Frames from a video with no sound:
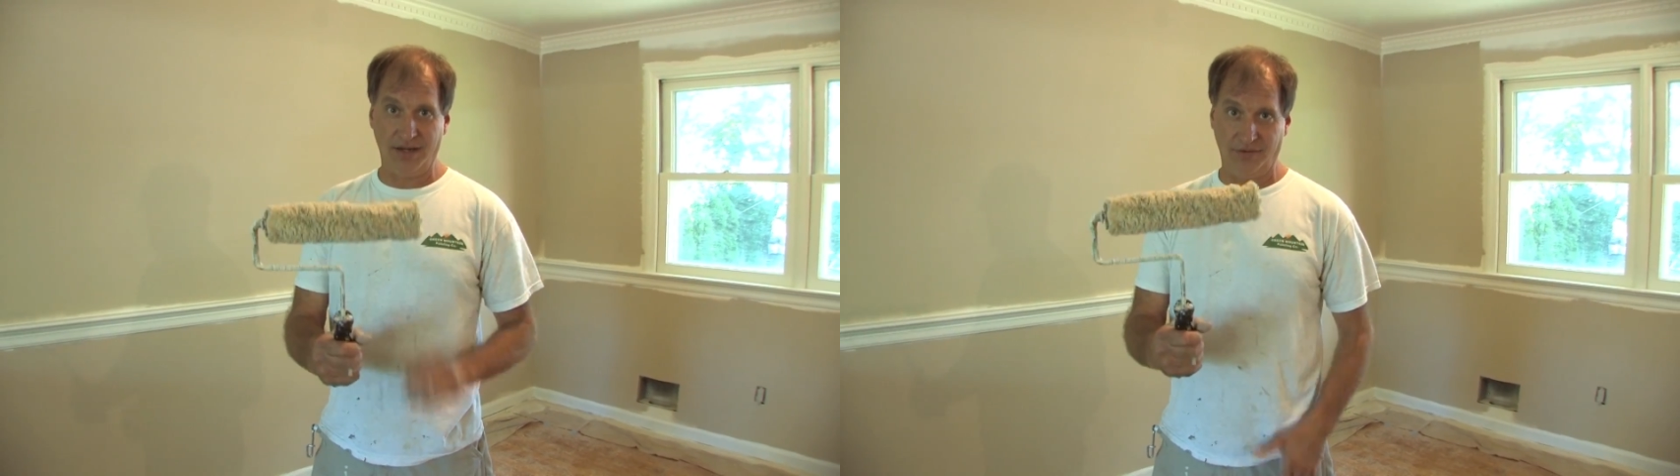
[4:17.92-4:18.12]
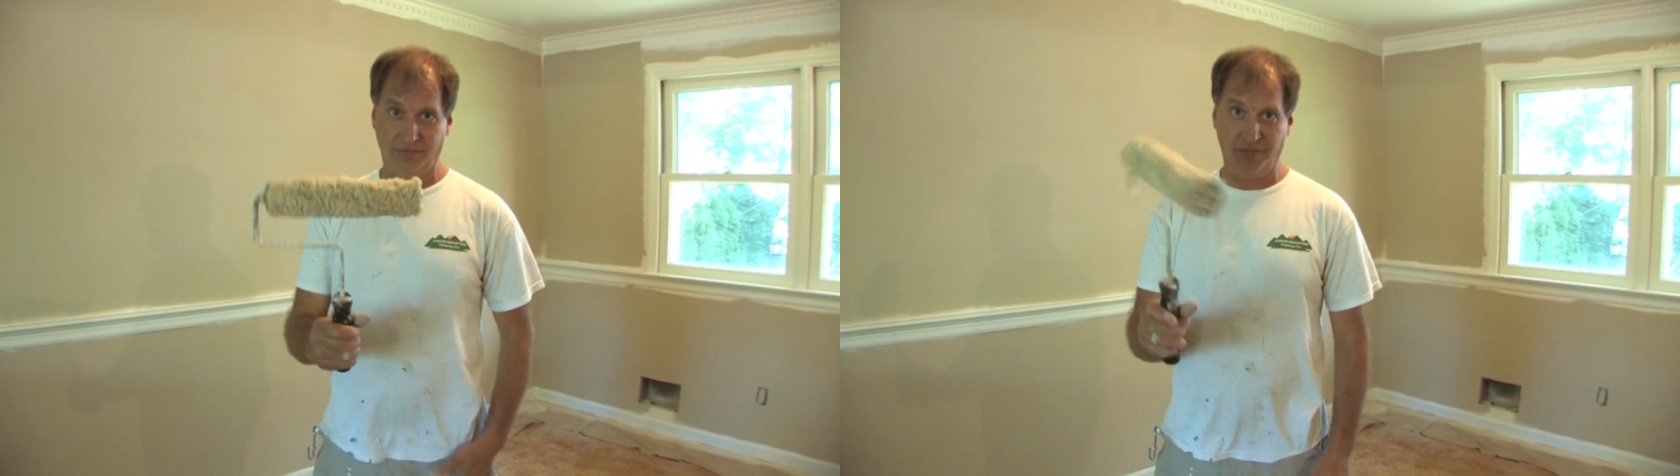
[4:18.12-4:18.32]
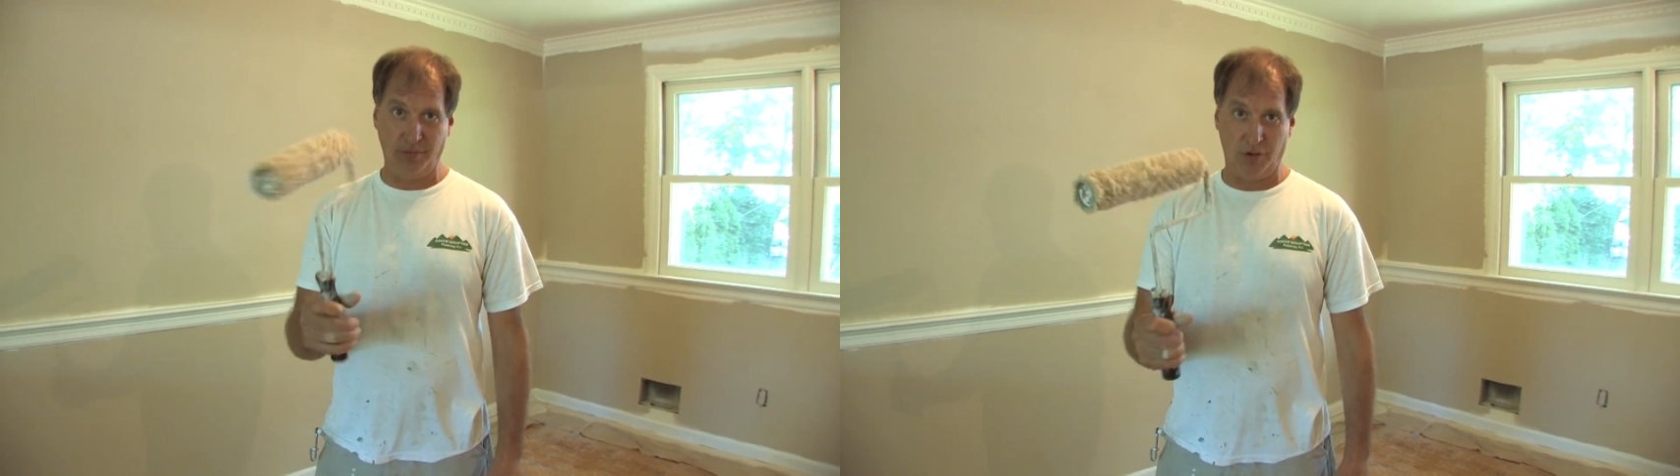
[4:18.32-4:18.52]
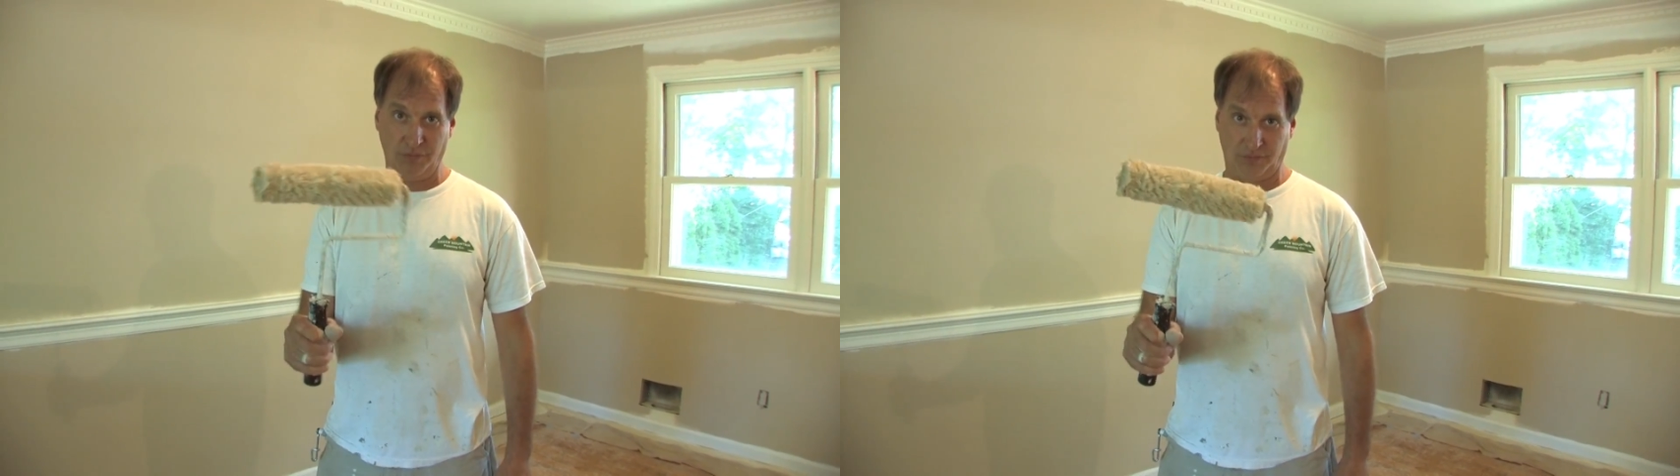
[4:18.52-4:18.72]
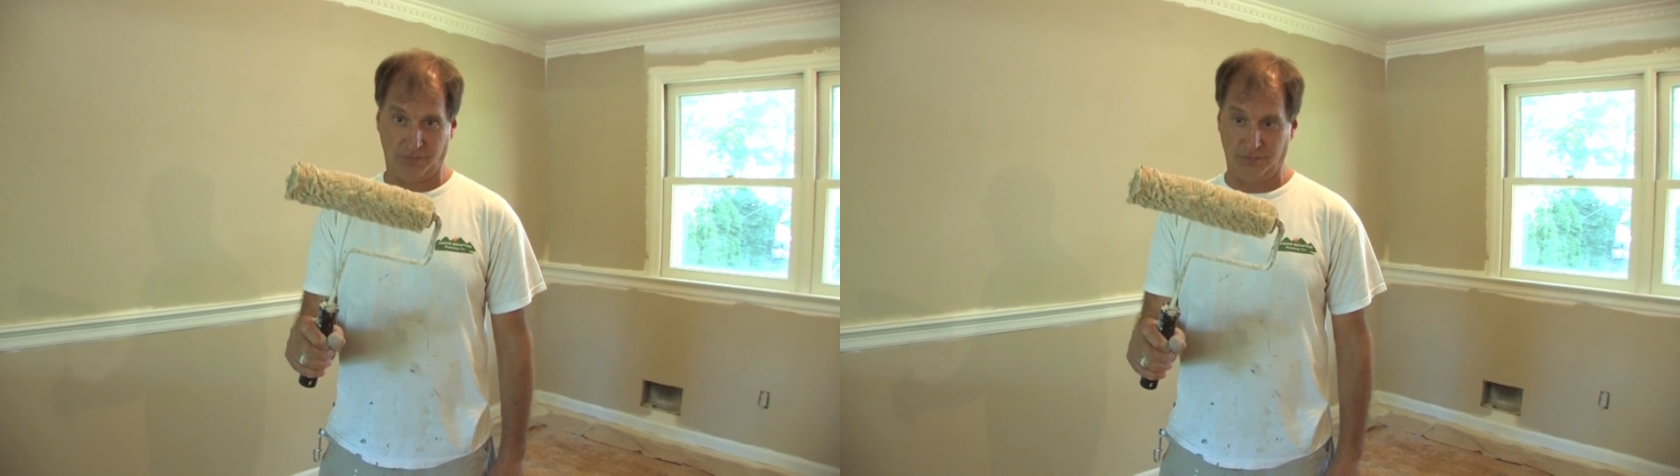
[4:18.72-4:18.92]
is the
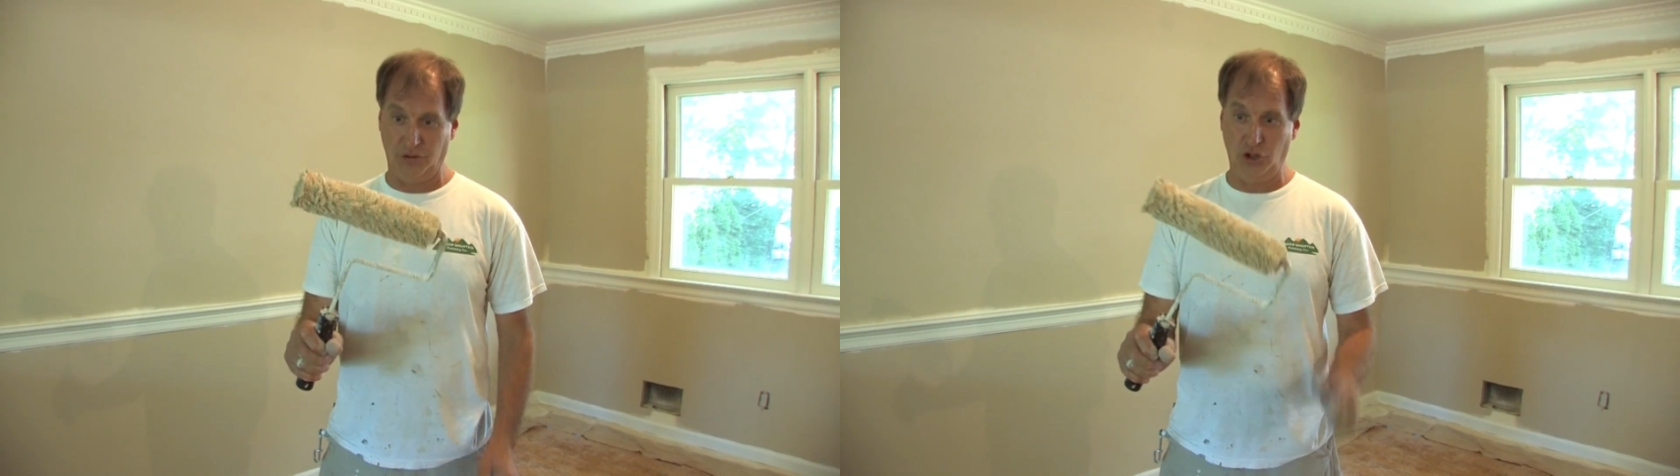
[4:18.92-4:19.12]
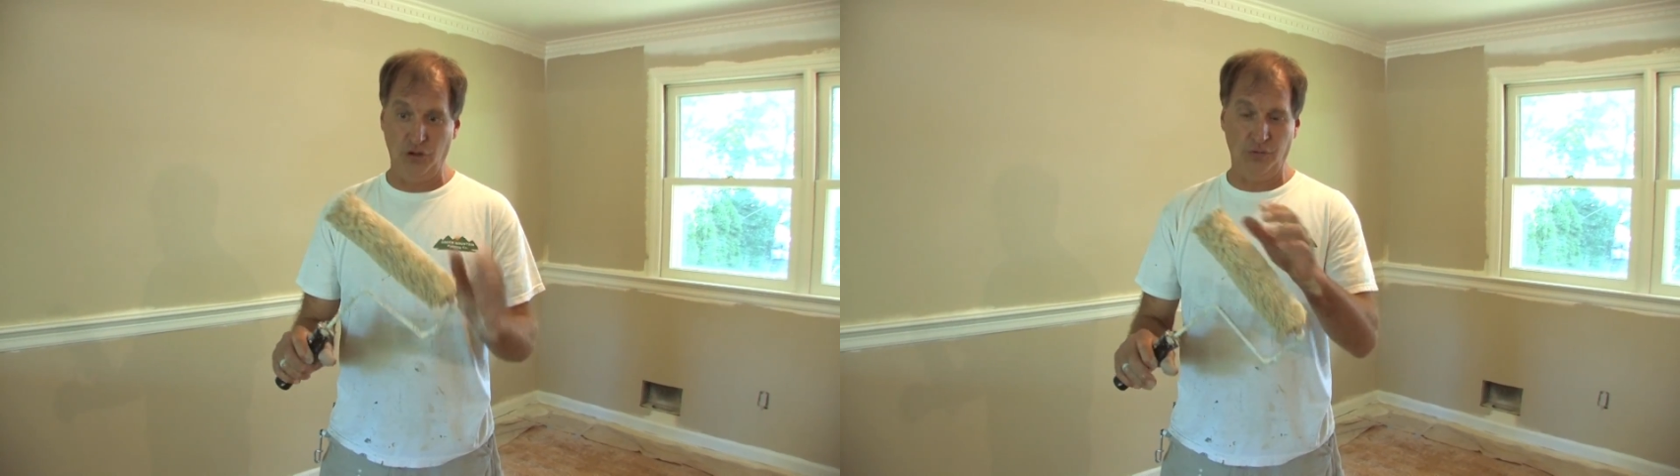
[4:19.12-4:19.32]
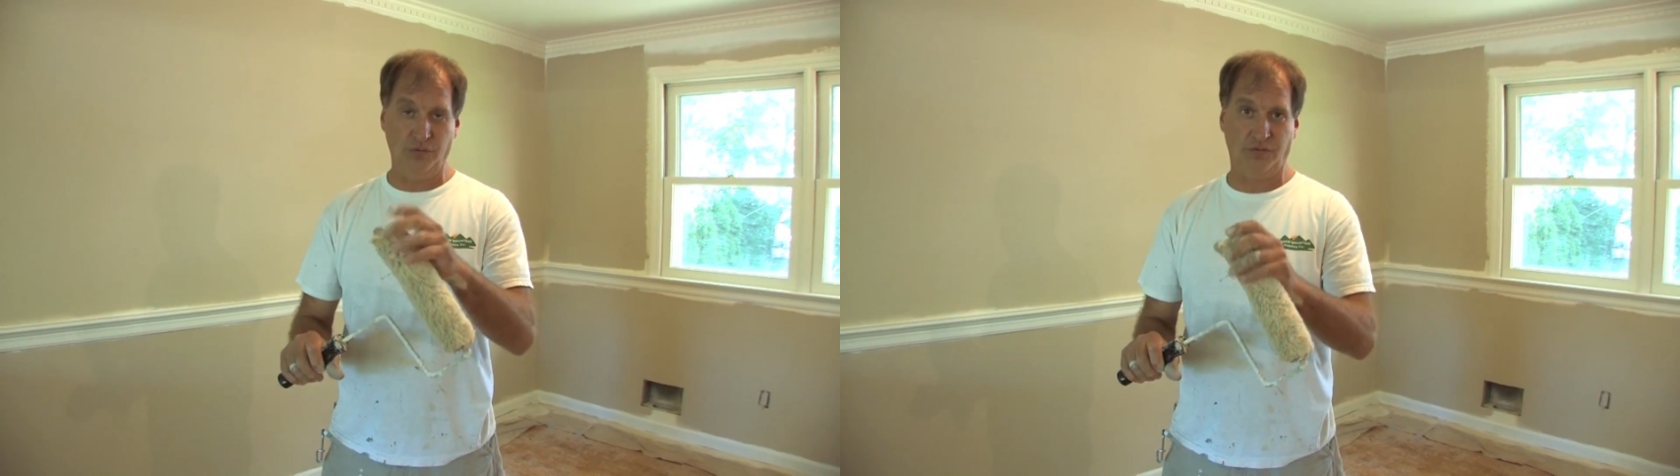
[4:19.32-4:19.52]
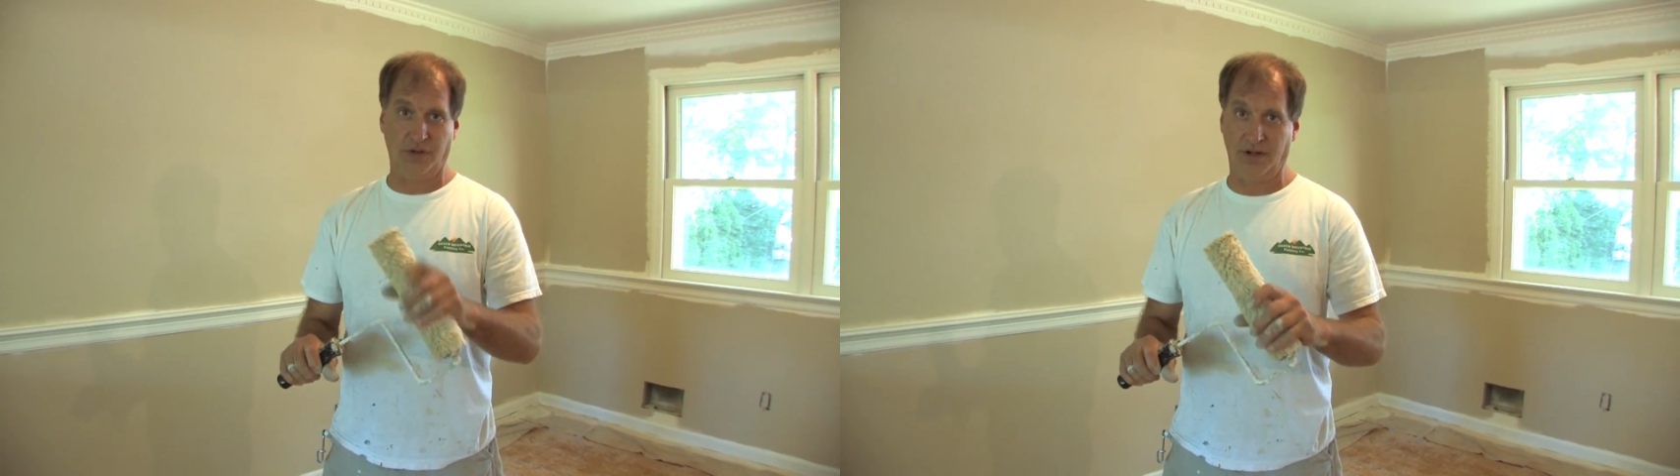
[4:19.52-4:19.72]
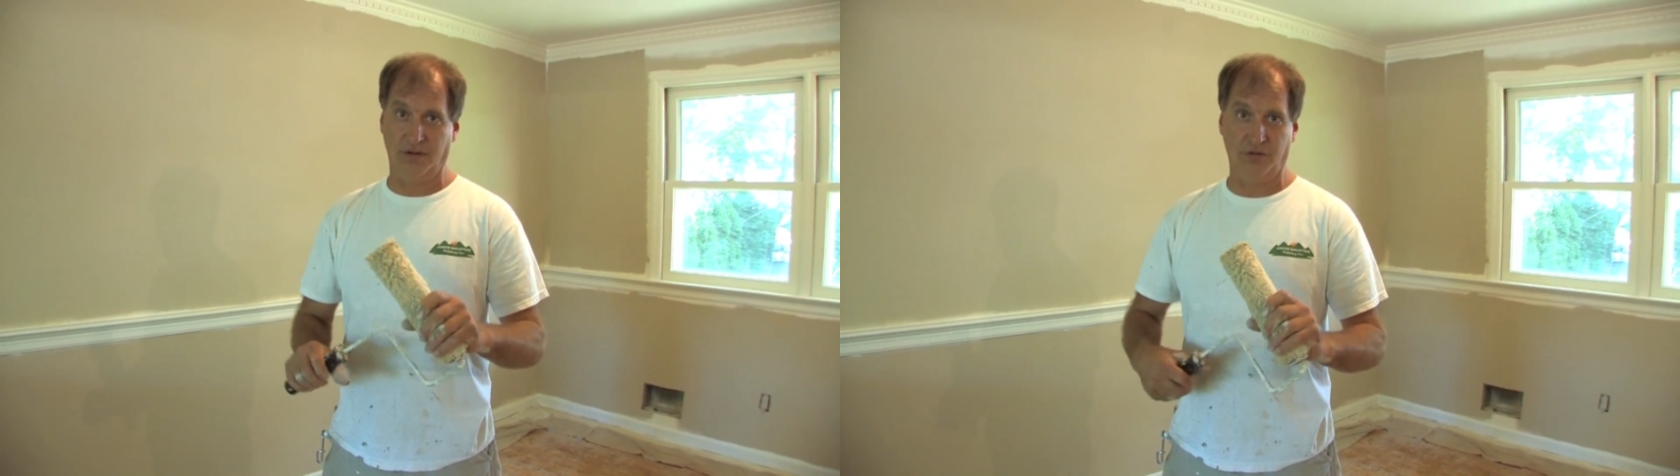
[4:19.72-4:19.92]
most
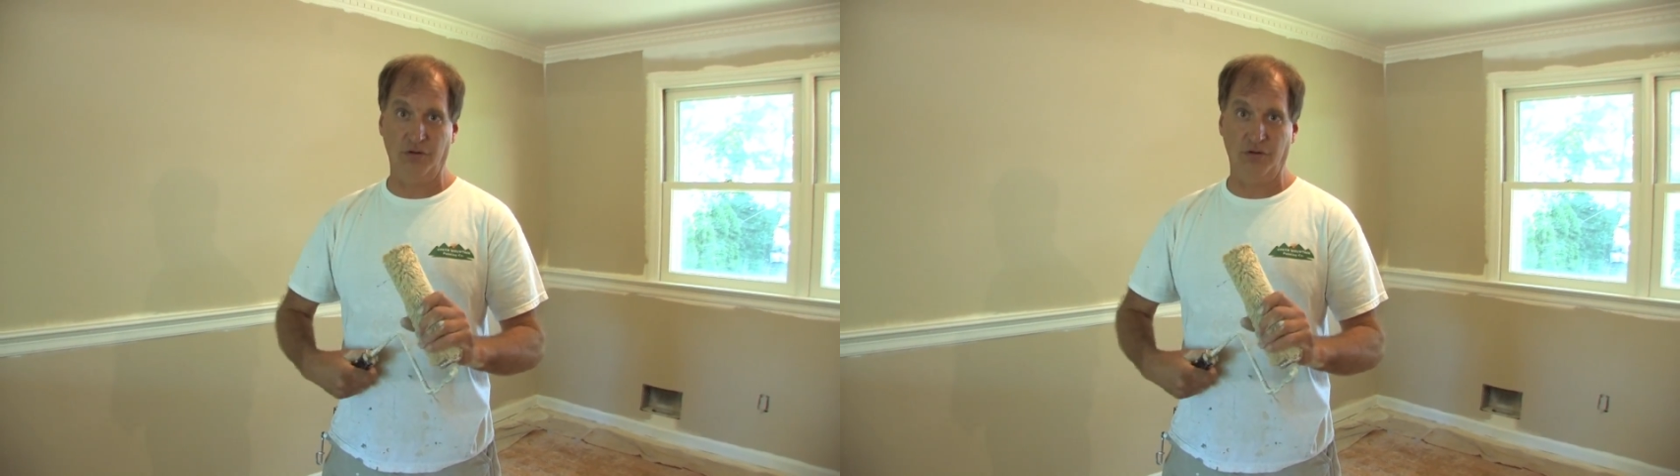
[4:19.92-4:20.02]
used and